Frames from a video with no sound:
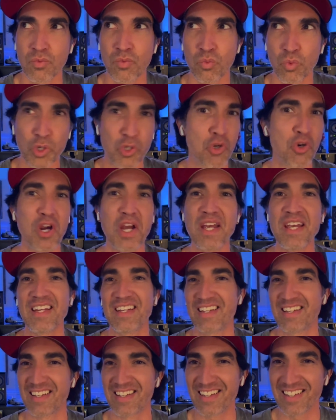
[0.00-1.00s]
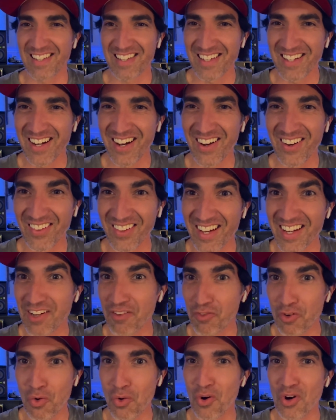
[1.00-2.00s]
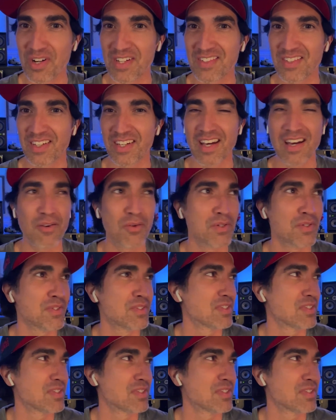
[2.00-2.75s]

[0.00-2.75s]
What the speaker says: we're great. Like, of course, like how